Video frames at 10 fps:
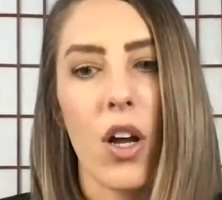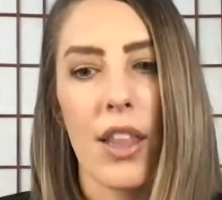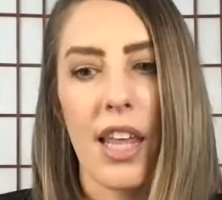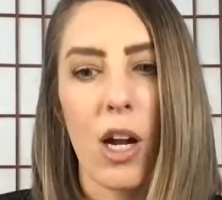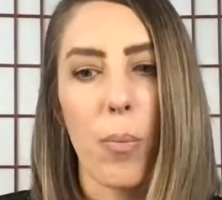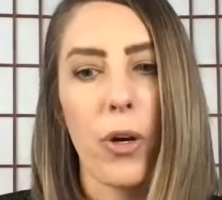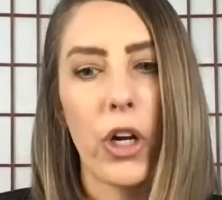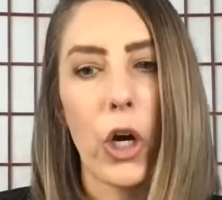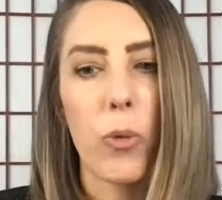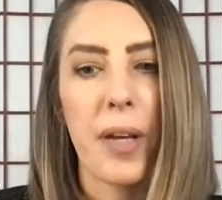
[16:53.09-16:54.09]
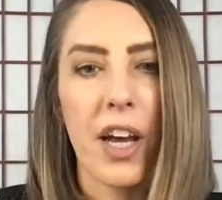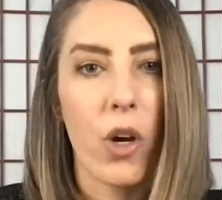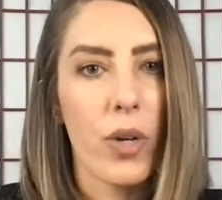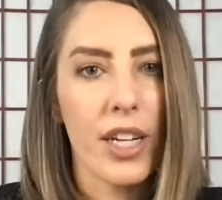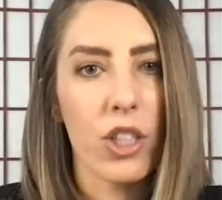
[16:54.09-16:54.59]
and then I'll put
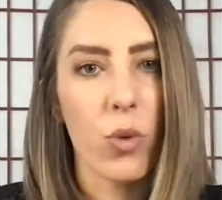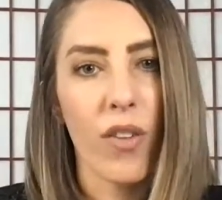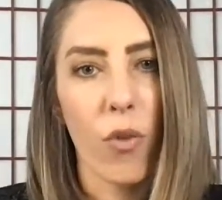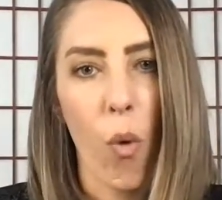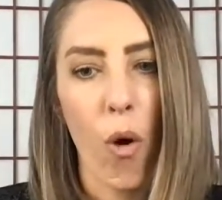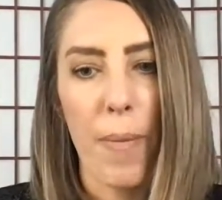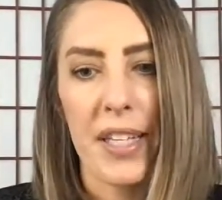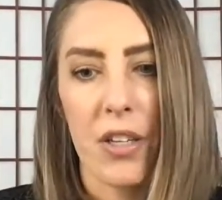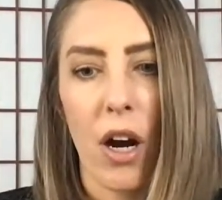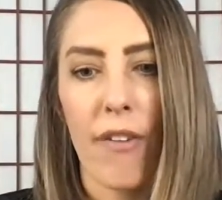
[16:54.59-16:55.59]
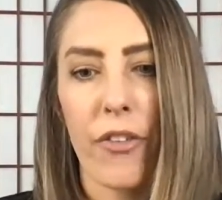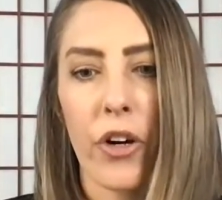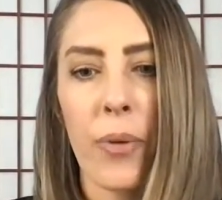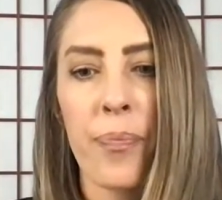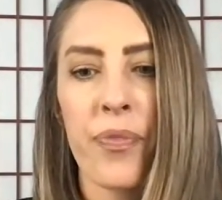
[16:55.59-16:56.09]
OBO next to it for or best
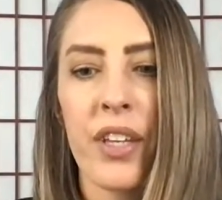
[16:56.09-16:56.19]
offer,